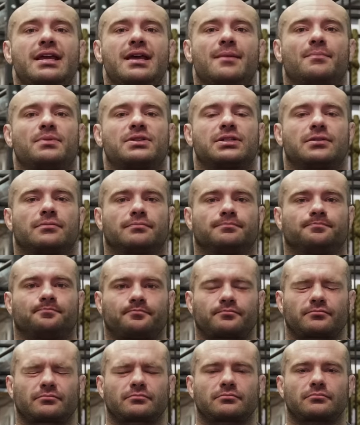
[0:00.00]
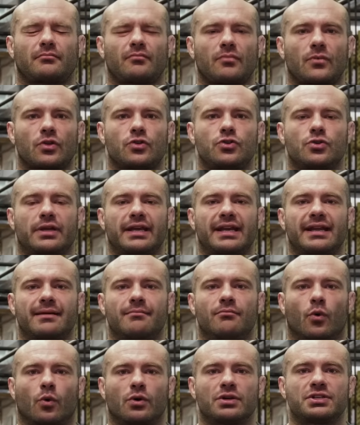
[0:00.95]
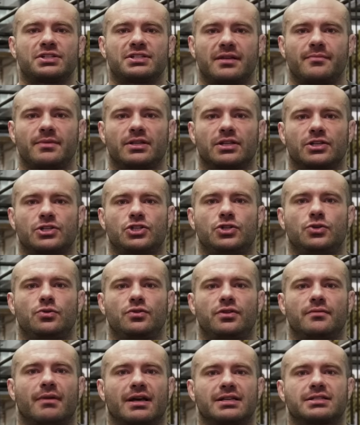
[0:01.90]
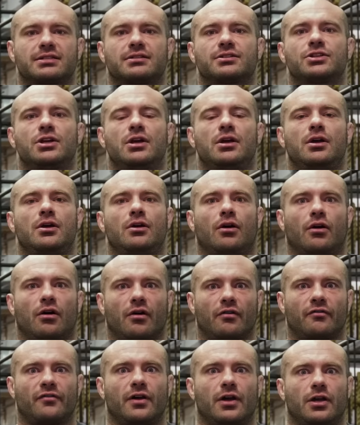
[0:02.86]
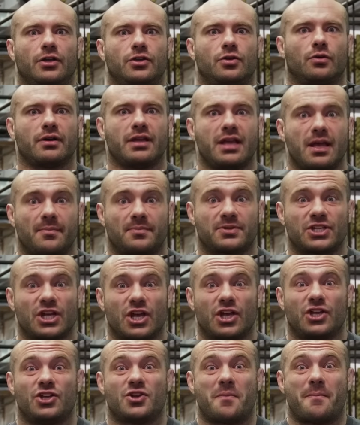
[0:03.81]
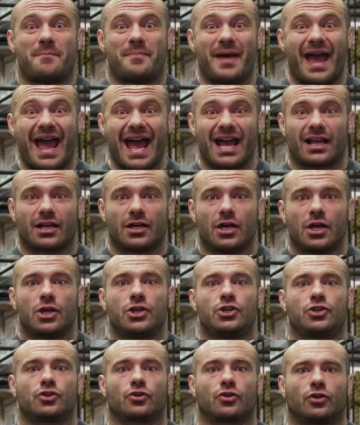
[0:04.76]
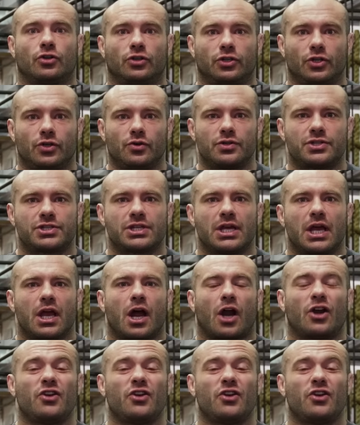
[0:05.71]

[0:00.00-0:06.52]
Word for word: hips, you're getting more stimulus to the muscles of your hips, your back, your glutes.